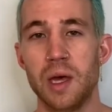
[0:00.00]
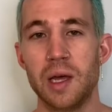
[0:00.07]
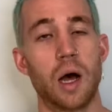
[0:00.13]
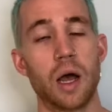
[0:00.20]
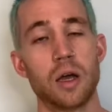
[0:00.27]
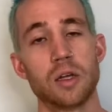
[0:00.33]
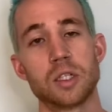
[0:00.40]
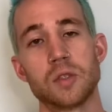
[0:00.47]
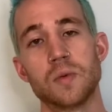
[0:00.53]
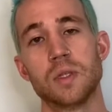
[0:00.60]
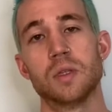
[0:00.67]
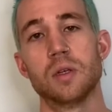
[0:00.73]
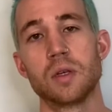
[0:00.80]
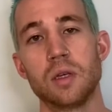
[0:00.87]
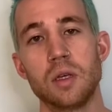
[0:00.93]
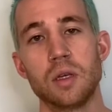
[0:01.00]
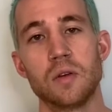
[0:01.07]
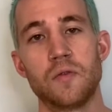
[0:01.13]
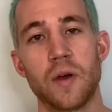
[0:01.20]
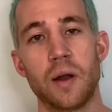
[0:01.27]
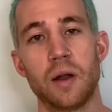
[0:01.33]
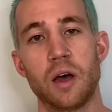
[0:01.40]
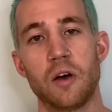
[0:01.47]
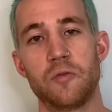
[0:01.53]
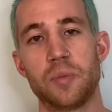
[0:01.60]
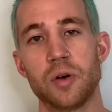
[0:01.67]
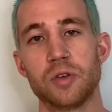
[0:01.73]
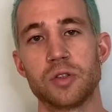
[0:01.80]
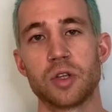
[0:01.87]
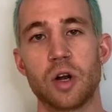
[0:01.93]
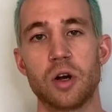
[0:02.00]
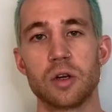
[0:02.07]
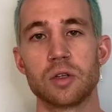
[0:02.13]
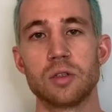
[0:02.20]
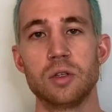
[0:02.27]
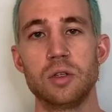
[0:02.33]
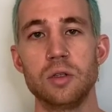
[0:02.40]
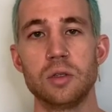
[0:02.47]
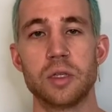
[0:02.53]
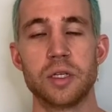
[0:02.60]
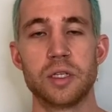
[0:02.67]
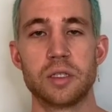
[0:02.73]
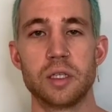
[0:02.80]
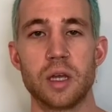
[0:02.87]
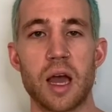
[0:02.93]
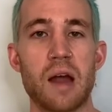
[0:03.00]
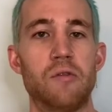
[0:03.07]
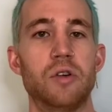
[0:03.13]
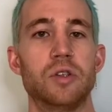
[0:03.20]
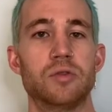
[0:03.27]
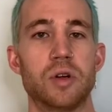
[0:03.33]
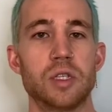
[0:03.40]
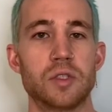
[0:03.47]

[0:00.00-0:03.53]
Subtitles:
I also went looking and found a HuffPost article listing average rents